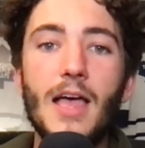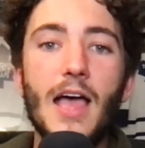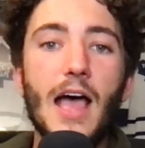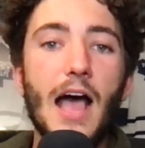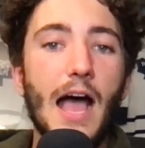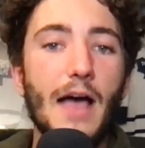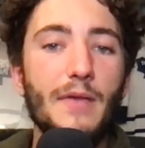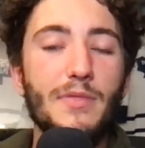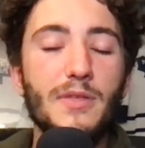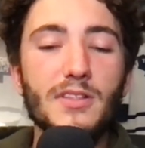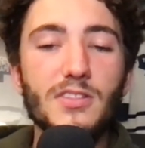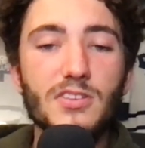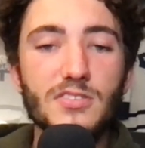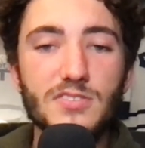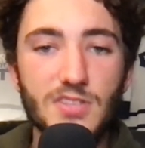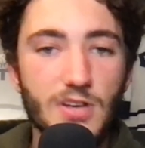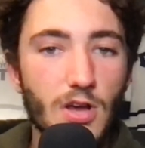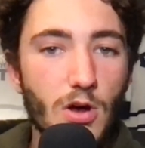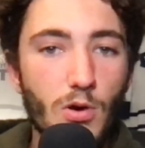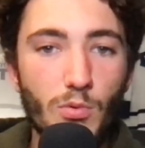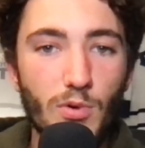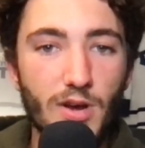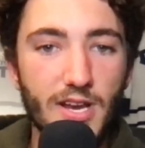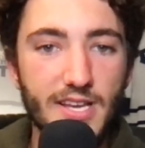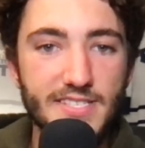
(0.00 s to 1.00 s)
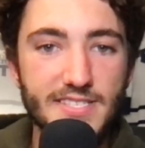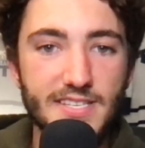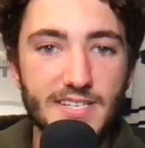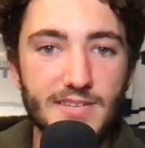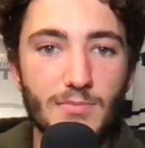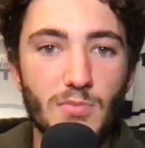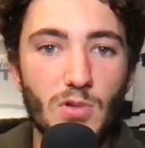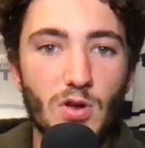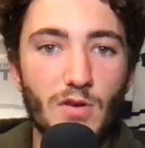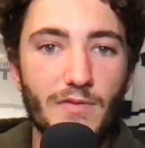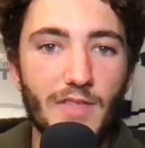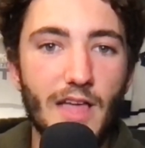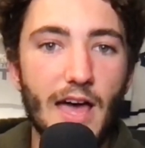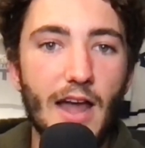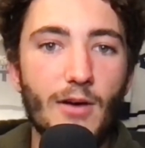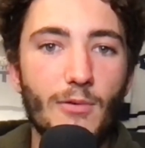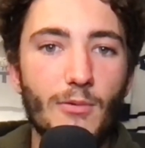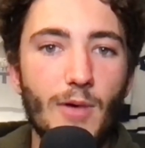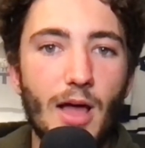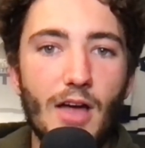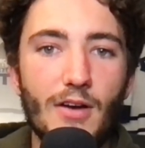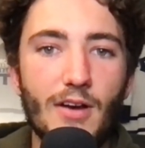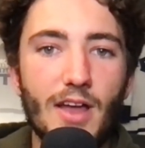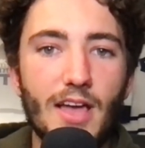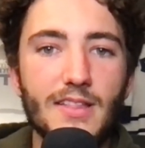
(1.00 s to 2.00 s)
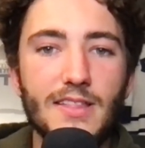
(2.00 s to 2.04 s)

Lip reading: I think there's no reason to move that around.